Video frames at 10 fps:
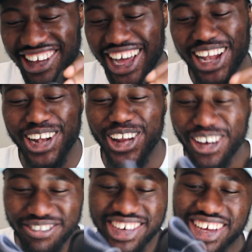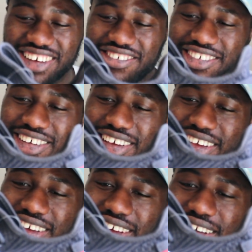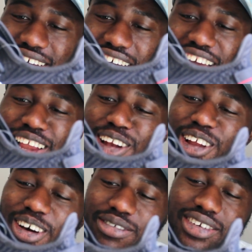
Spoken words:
I love them. I love